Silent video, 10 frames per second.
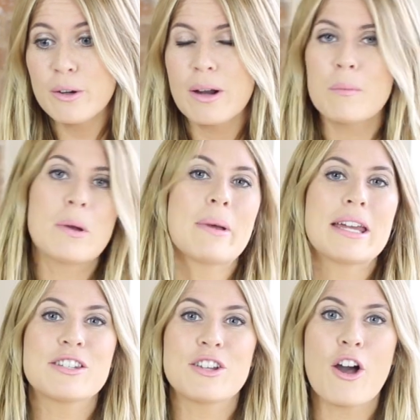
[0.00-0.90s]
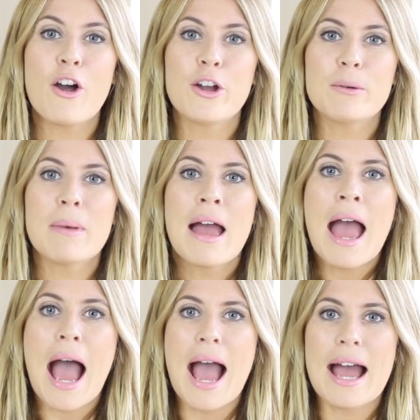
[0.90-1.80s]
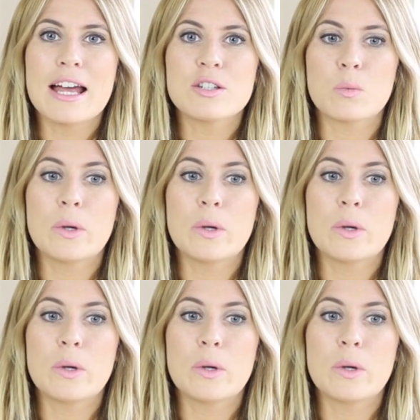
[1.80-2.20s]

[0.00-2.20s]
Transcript: and we're based at home, and